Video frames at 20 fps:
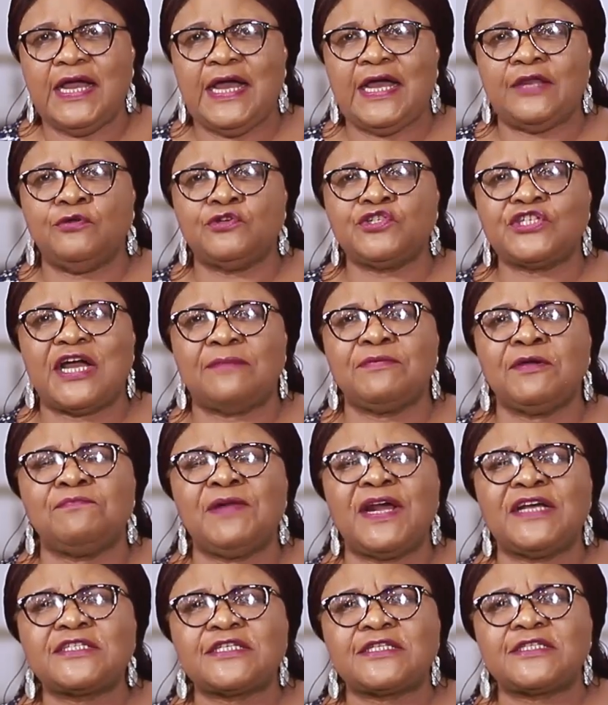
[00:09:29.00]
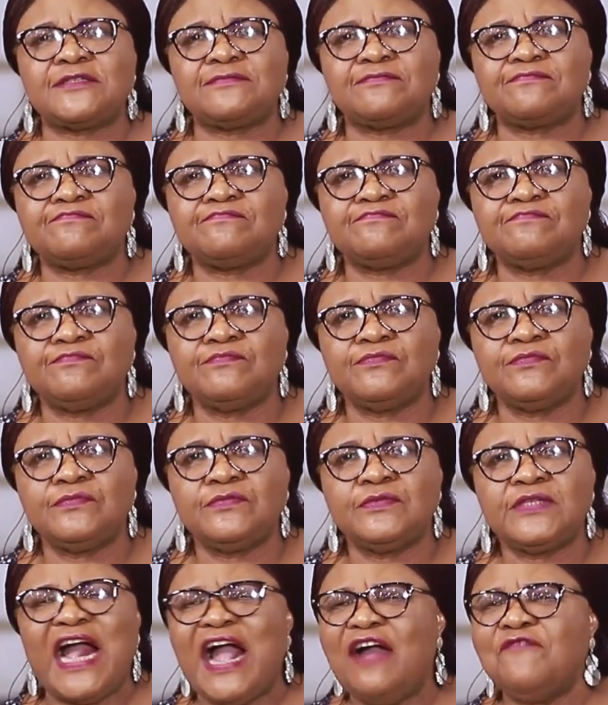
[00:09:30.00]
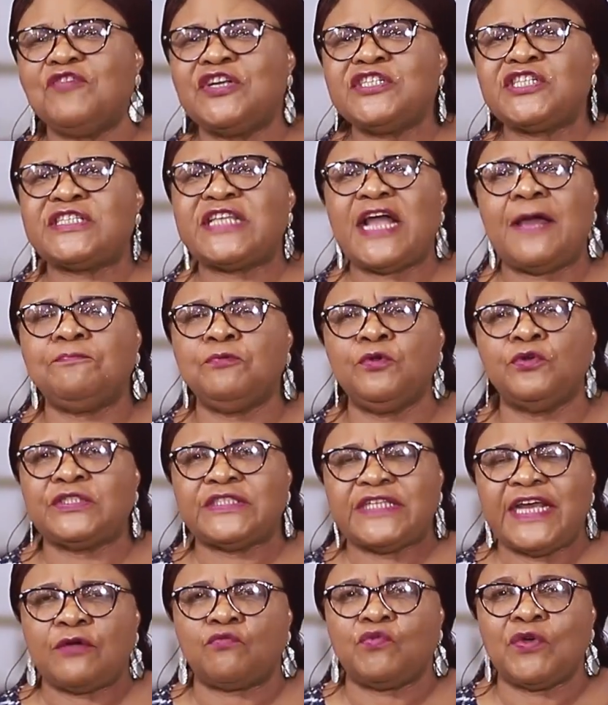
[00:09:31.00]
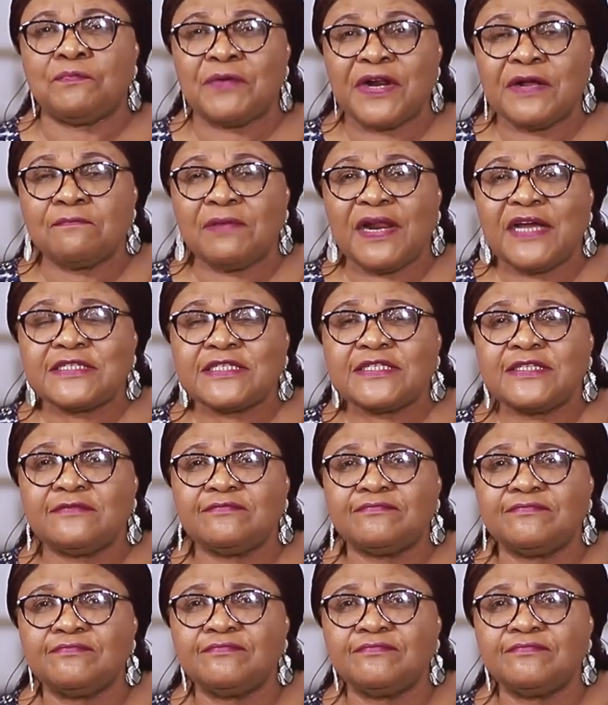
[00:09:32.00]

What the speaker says: and you shall be blessed. Every step you take will bring blessing.